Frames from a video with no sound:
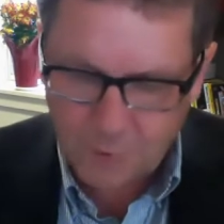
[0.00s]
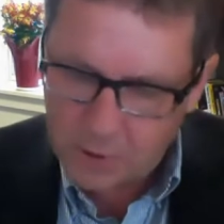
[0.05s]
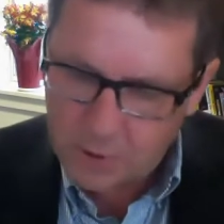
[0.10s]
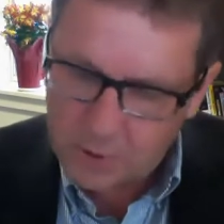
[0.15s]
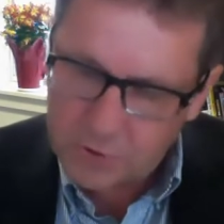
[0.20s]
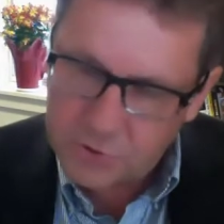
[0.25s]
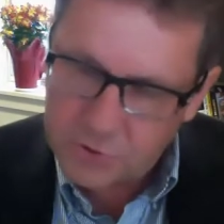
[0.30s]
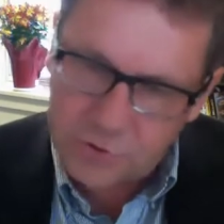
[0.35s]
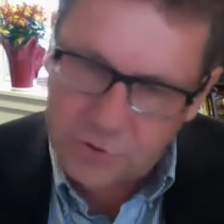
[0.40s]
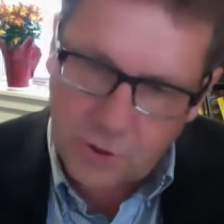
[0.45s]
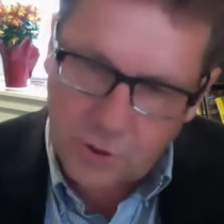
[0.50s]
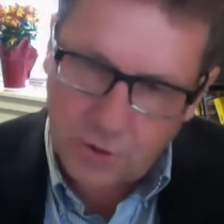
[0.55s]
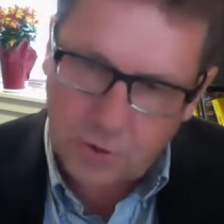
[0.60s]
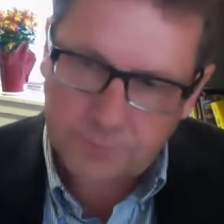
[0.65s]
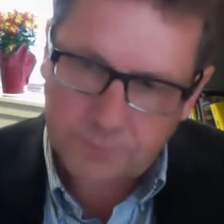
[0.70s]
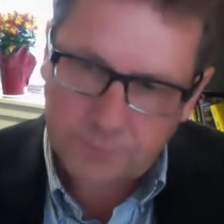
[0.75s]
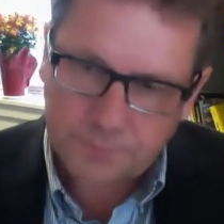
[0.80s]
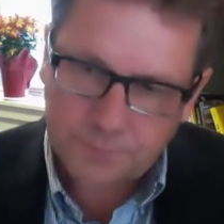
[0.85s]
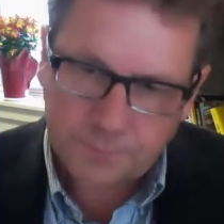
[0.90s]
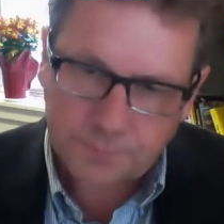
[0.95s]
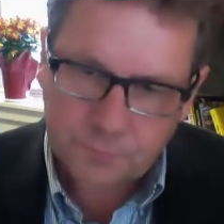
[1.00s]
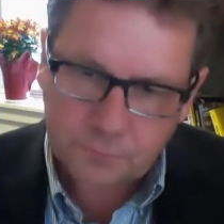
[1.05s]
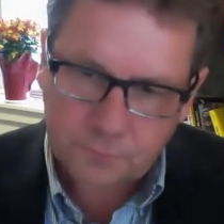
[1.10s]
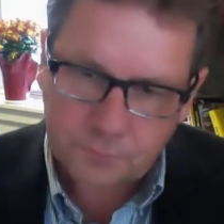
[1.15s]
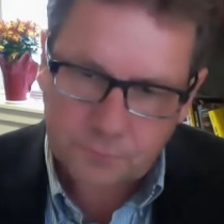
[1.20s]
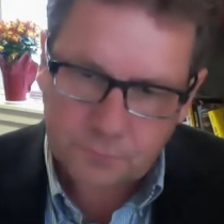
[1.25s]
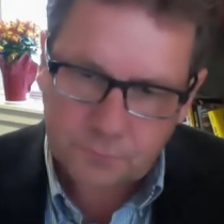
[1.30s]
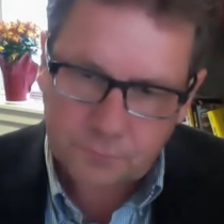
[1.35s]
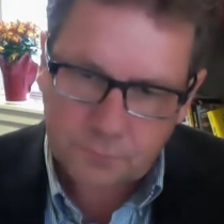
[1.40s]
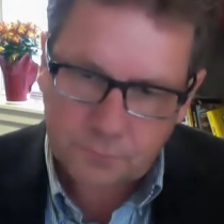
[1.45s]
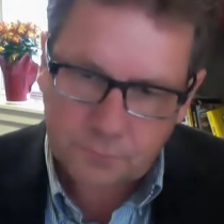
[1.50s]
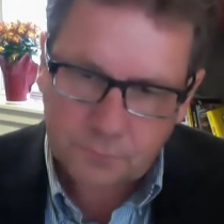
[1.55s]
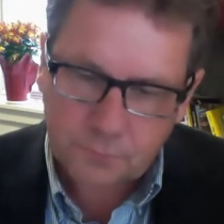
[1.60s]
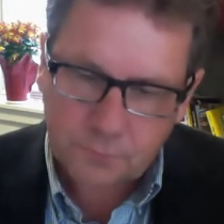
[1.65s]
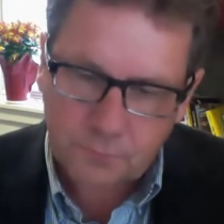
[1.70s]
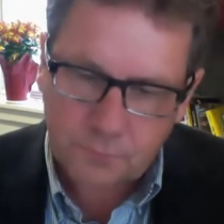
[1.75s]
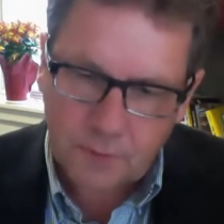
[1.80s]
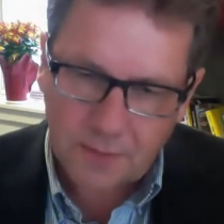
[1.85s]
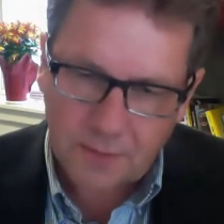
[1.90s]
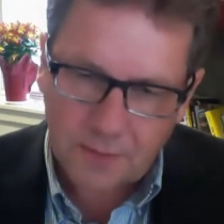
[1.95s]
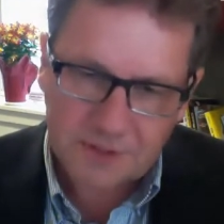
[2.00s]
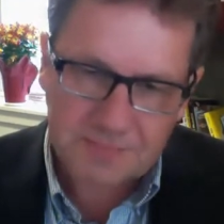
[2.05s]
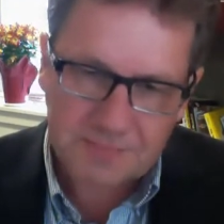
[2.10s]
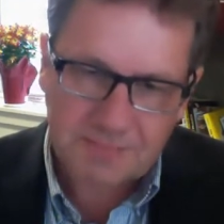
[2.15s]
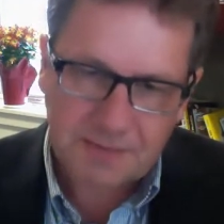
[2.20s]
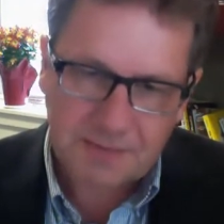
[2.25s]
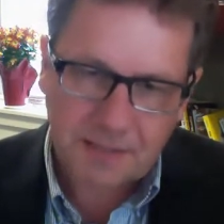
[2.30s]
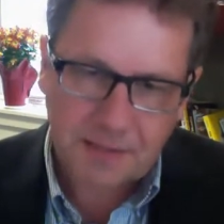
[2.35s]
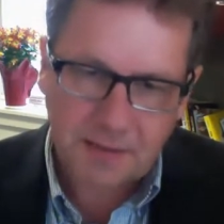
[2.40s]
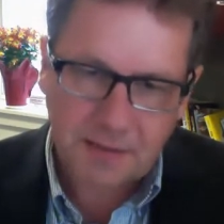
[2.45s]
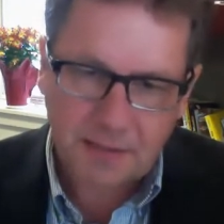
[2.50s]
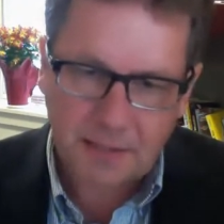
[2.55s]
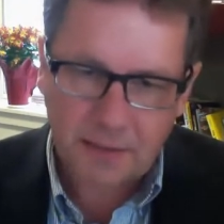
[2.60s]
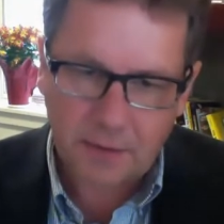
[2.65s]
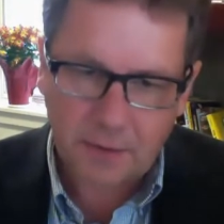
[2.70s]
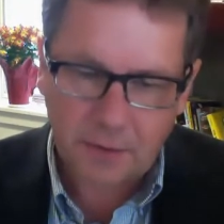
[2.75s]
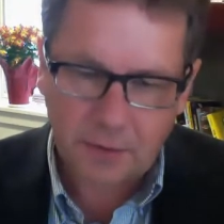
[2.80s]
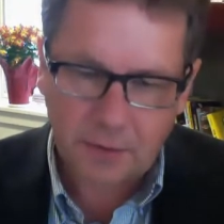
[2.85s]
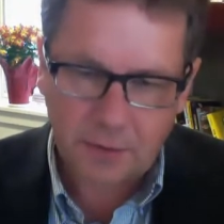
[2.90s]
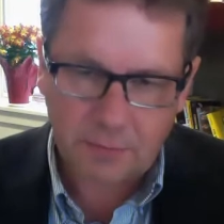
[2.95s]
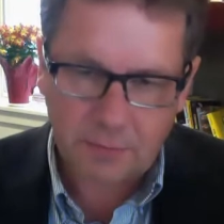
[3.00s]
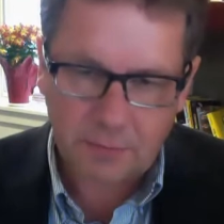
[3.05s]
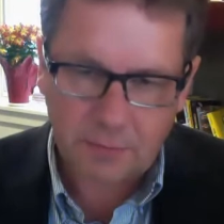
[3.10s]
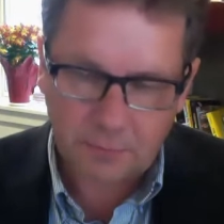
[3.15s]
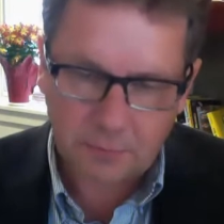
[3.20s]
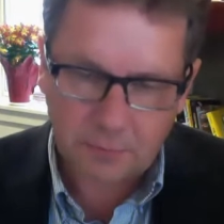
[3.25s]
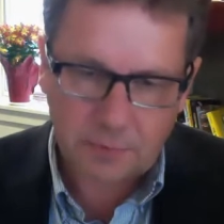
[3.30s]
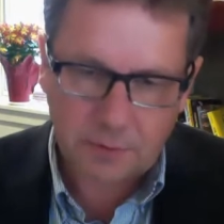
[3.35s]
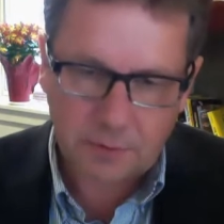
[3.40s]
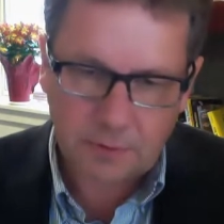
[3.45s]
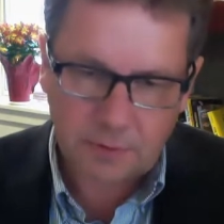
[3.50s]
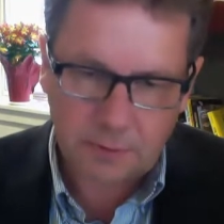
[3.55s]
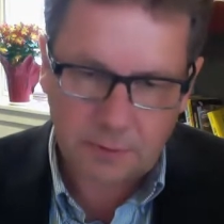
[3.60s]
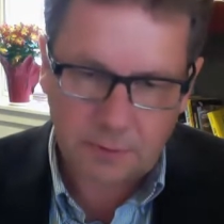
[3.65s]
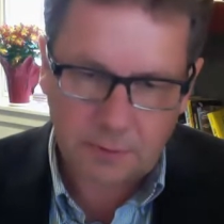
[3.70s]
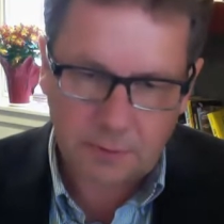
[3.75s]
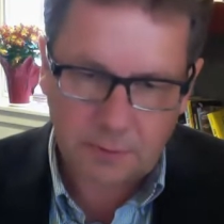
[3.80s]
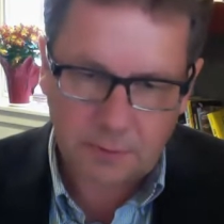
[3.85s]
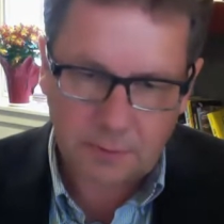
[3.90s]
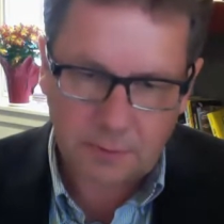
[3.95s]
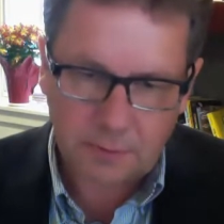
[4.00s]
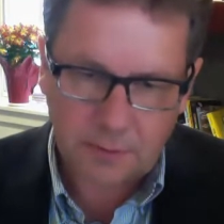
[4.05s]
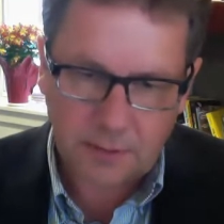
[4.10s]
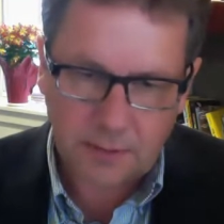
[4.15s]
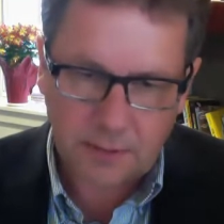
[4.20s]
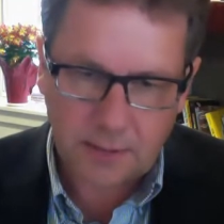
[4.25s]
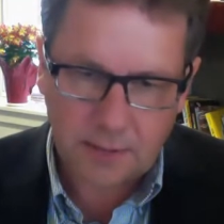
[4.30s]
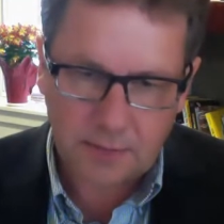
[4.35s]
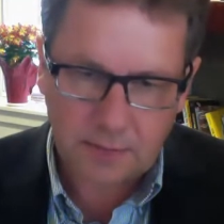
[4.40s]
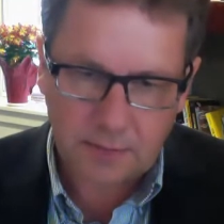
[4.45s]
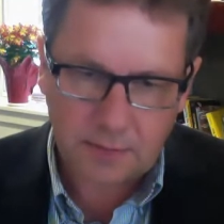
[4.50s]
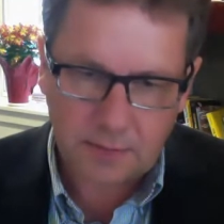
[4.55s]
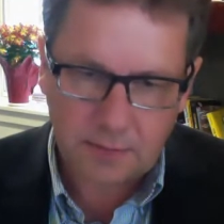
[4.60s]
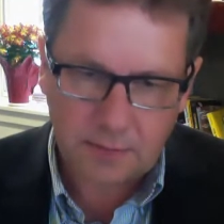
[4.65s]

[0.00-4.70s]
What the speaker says: so I'm just making that argument, that